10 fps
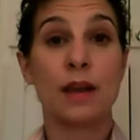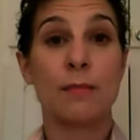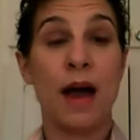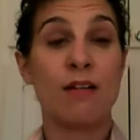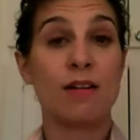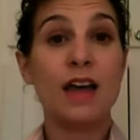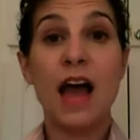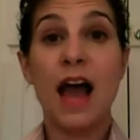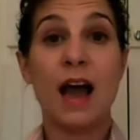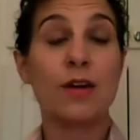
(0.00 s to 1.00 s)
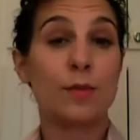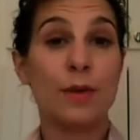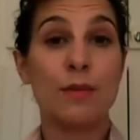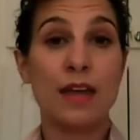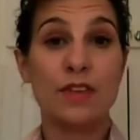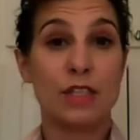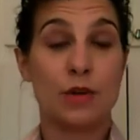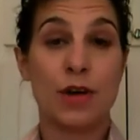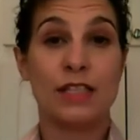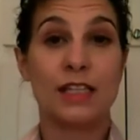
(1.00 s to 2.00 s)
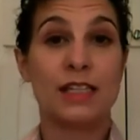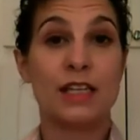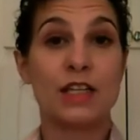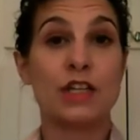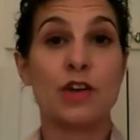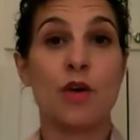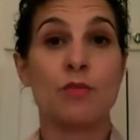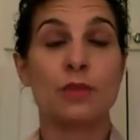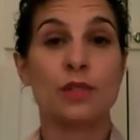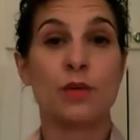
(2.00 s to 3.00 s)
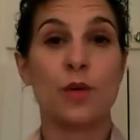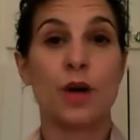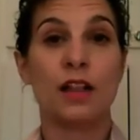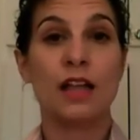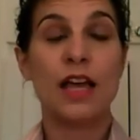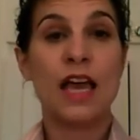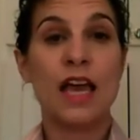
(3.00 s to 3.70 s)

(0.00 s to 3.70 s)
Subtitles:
bit about how did we make this crazy decision to homeschool,